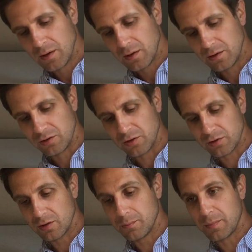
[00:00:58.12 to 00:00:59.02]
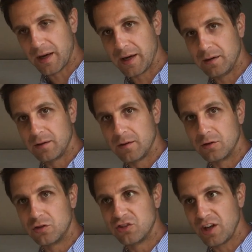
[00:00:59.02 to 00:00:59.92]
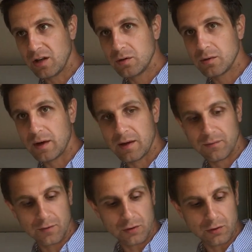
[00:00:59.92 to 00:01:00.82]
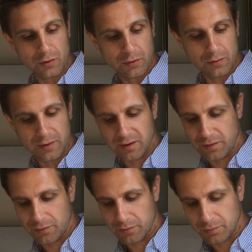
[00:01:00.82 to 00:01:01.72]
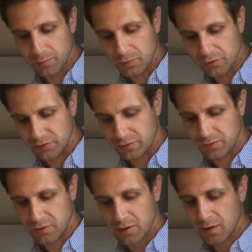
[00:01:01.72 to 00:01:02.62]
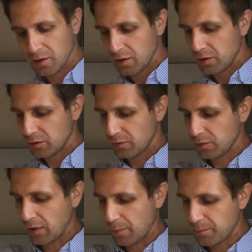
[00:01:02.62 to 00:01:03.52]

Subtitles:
is just combine the Jello and the glue in different proportions. So for our